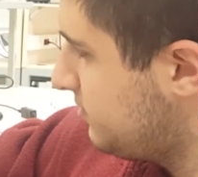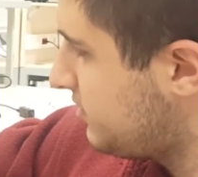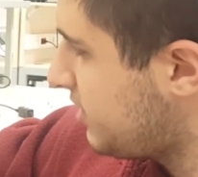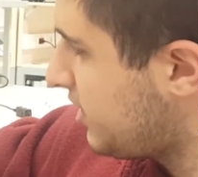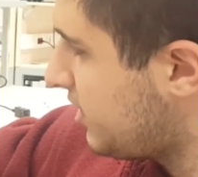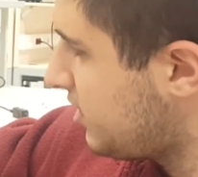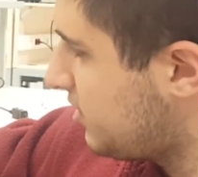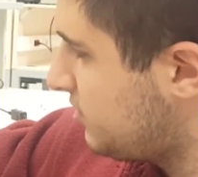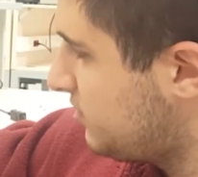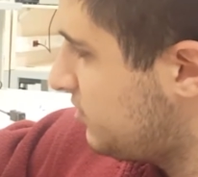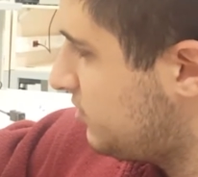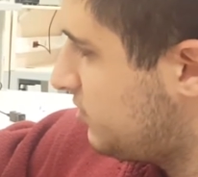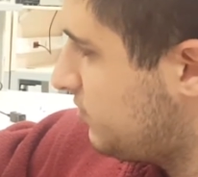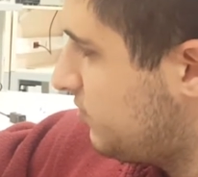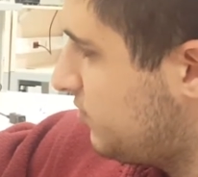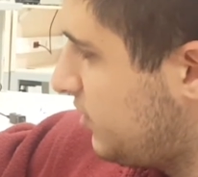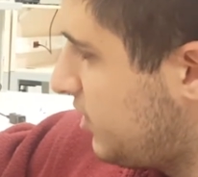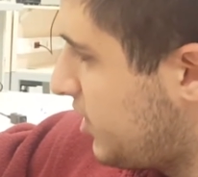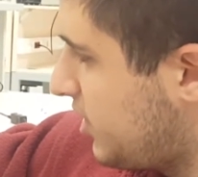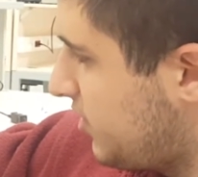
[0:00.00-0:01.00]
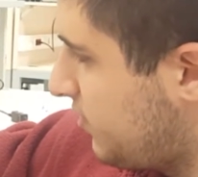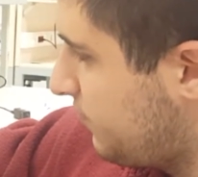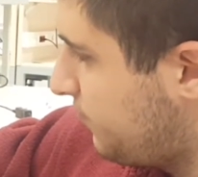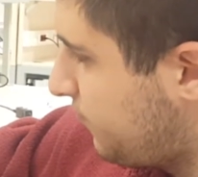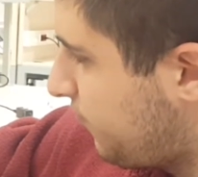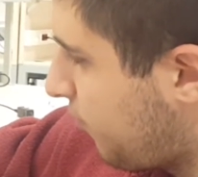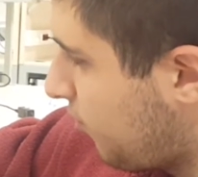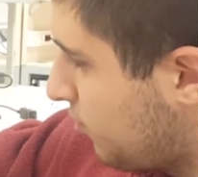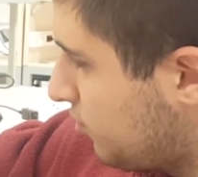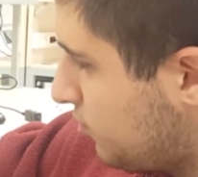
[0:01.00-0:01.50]
there are
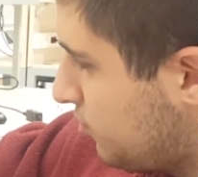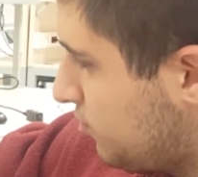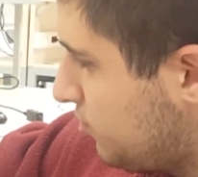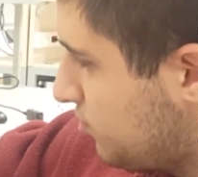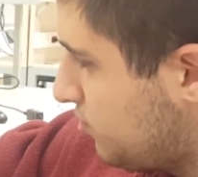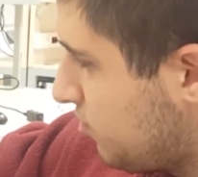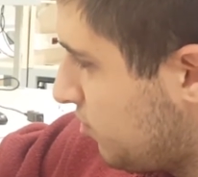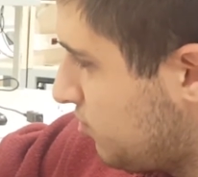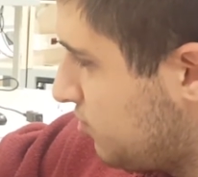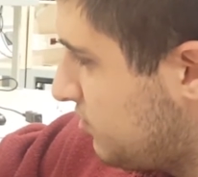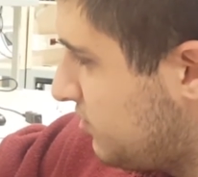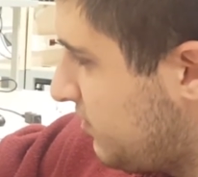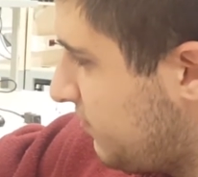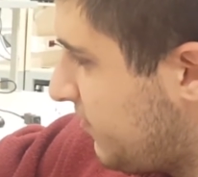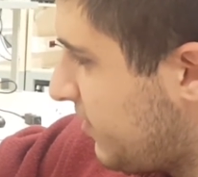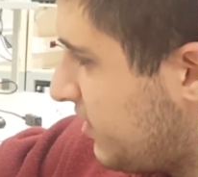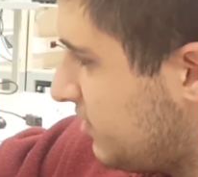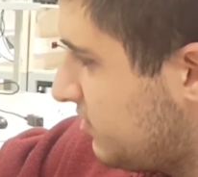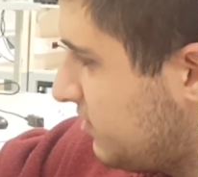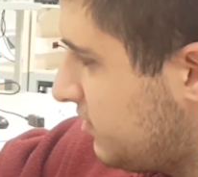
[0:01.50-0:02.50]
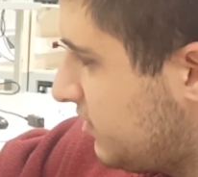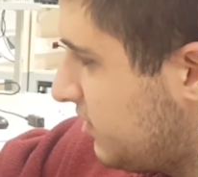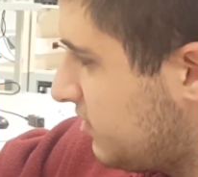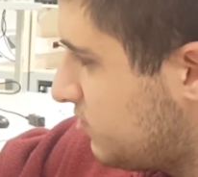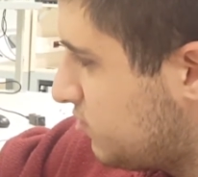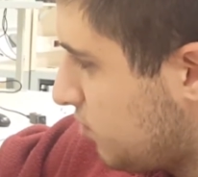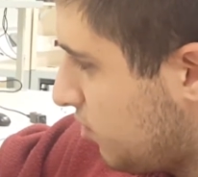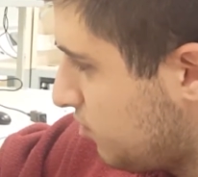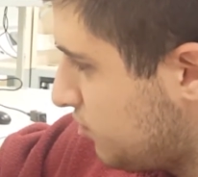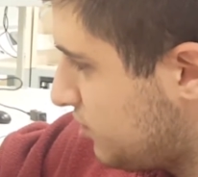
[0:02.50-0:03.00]
4
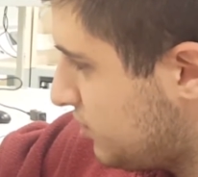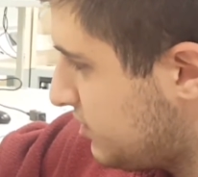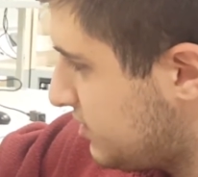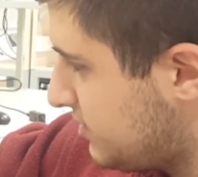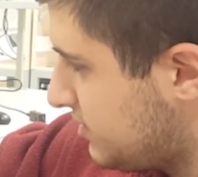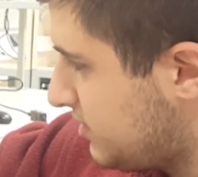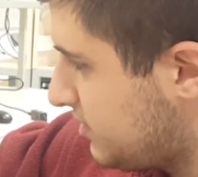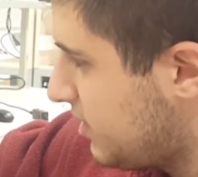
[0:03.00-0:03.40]
defending soldiers.